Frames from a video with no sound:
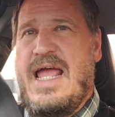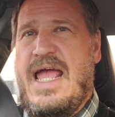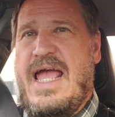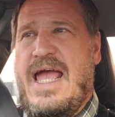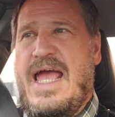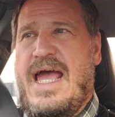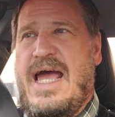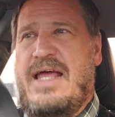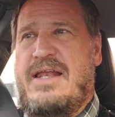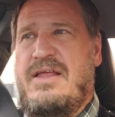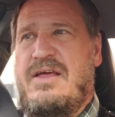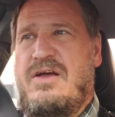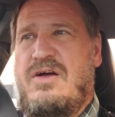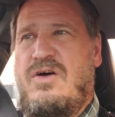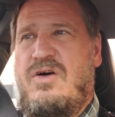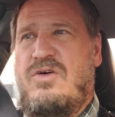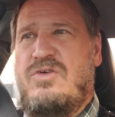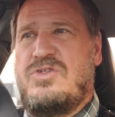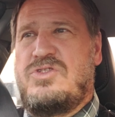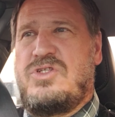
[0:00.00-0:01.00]
And
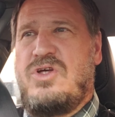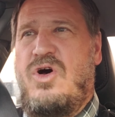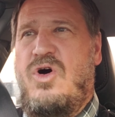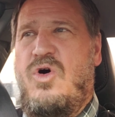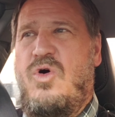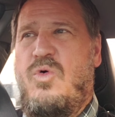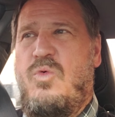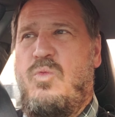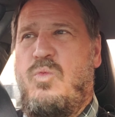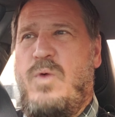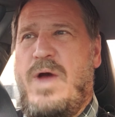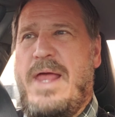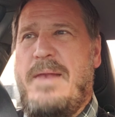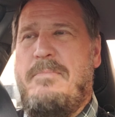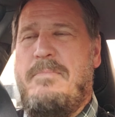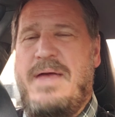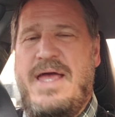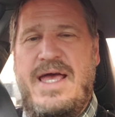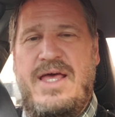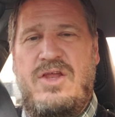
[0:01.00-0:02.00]
so
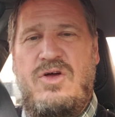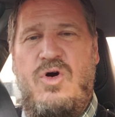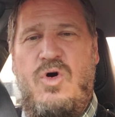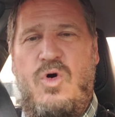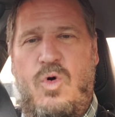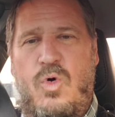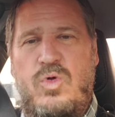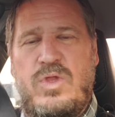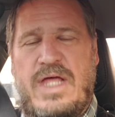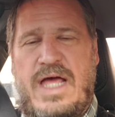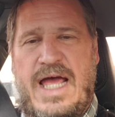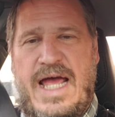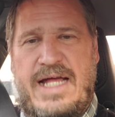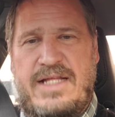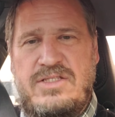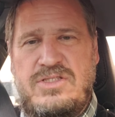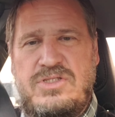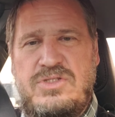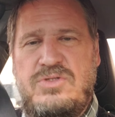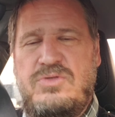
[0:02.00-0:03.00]
when men hold
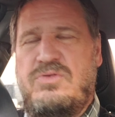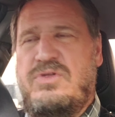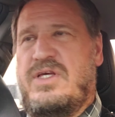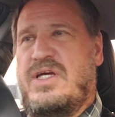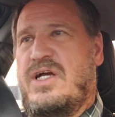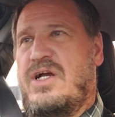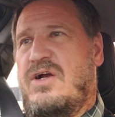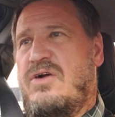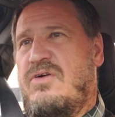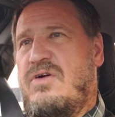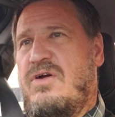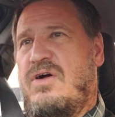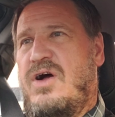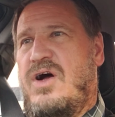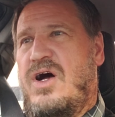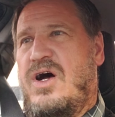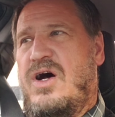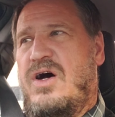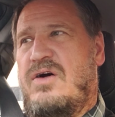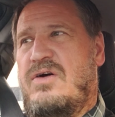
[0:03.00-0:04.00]
on to their
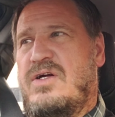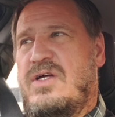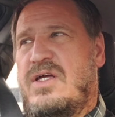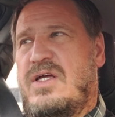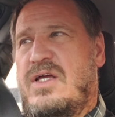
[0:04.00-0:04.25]
uh,